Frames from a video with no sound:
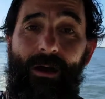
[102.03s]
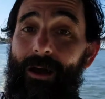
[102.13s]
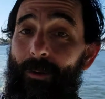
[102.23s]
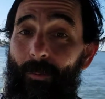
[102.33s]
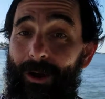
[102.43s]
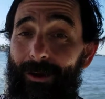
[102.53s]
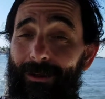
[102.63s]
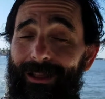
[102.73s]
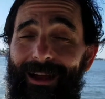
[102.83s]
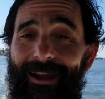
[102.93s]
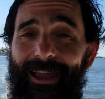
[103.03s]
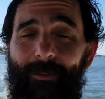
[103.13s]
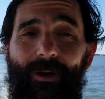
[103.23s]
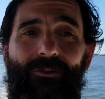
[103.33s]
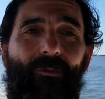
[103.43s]
Well, I am
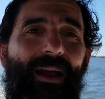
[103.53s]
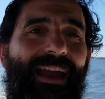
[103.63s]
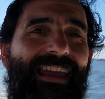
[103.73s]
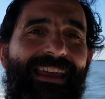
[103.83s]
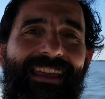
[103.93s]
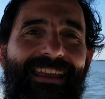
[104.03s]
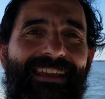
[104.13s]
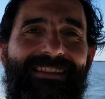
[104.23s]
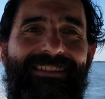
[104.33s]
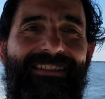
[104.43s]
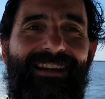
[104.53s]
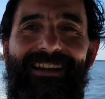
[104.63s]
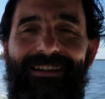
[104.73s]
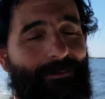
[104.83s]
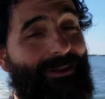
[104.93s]
underway. It's,
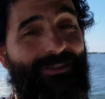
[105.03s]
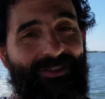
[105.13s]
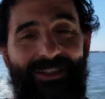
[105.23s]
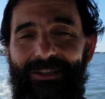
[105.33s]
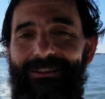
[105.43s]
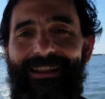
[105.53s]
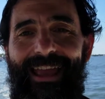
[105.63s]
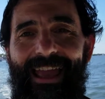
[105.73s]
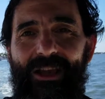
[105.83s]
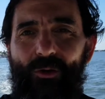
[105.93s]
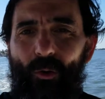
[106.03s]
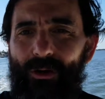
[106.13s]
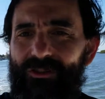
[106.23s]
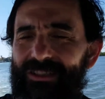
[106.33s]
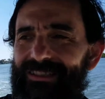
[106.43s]
well, still a
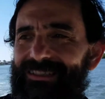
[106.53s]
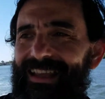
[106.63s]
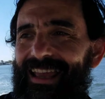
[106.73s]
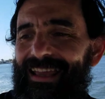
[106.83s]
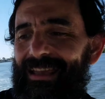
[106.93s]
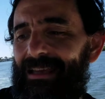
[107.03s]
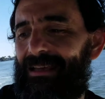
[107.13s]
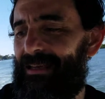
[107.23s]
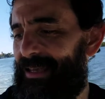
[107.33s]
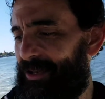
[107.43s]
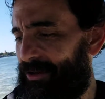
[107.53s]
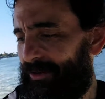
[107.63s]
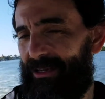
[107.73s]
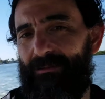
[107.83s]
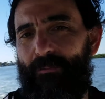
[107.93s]
gorgeous day here
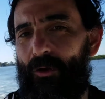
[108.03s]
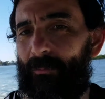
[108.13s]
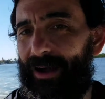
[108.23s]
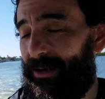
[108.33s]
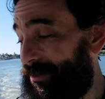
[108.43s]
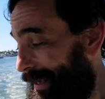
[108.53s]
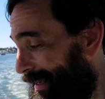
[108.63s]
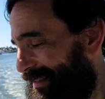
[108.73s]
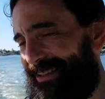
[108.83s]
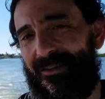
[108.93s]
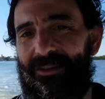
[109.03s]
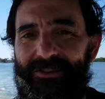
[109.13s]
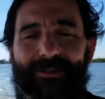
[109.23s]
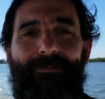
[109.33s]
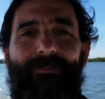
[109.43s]
in Fort Myers, and there's
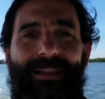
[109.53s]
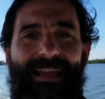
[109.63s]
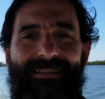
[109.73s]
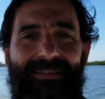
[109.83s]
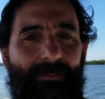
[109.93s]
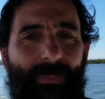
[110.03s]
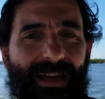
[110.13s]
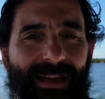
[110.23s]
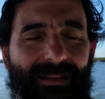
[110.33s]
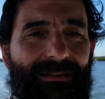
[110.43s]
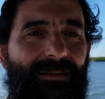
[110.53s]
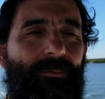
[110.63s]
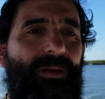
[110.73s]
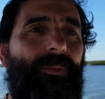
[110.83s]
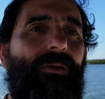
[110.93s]
a plastic bag. Some
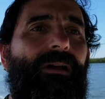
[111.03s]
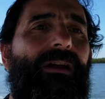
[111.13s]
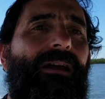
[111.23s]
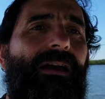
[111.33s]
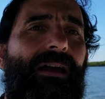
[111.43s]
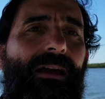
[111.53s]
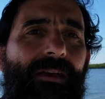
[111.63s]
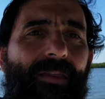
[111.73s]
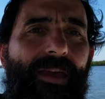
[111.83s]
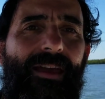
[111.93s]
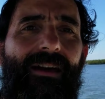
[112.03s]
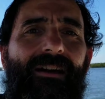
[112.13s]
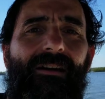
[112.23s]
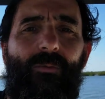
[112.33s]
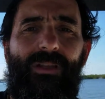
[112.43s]
people, they
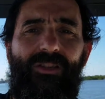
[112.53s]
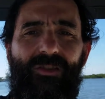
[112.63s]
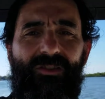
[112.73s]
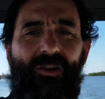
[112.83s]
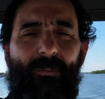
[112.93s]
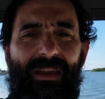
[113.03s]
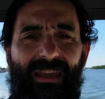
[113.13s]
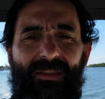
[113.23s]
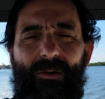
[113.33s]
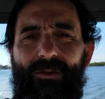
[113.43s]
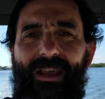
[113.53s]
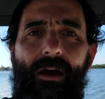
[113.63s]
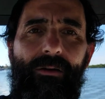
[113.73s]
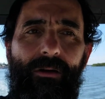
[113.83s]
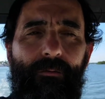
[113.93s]
really should start making those out
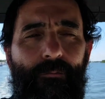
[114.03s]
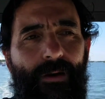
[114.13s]
of